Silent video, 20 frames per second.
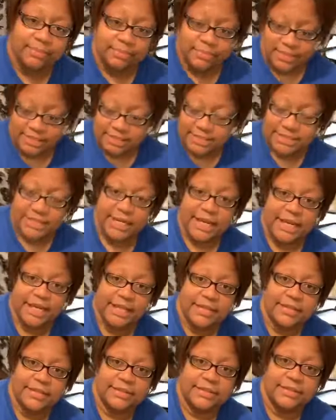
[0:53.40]
and to
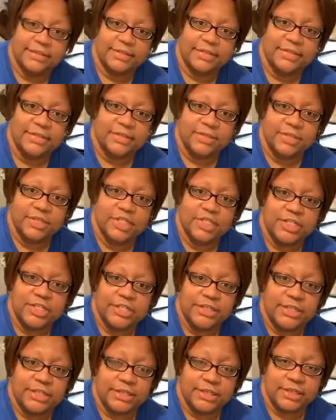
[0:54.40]
dance and do what she
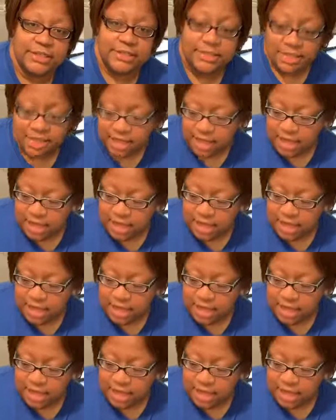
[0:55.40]
does.